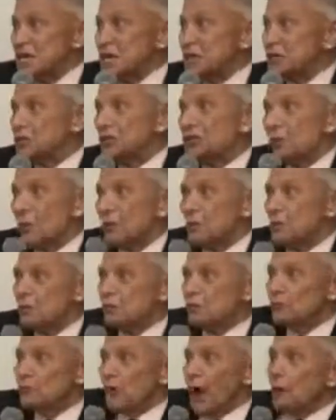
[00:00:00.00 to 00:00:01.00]
and so I've
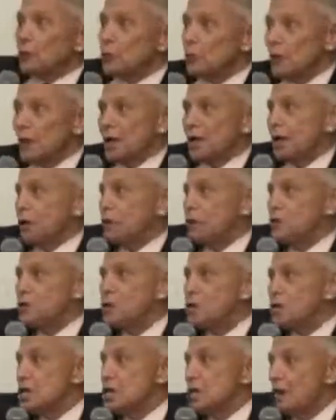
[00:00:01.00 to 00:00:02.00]
been following
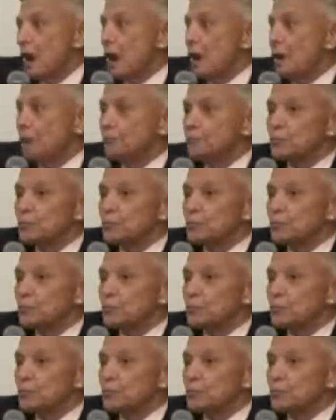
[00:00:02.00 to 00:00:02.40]
the